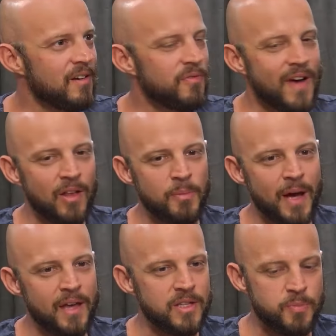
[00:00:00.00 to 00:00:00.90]
yeah, yeah, Followed
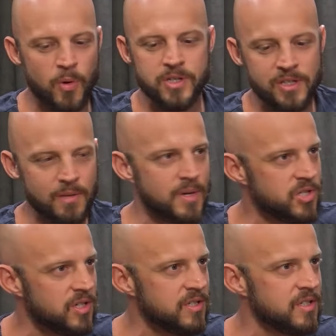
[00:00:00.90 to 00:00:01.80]
by these boards yeah. and
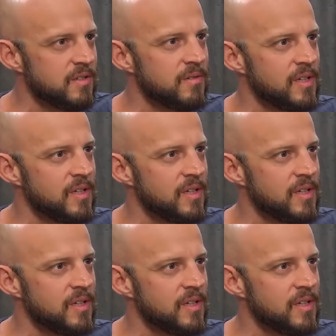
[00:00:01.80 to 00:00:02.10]
commissions and yep.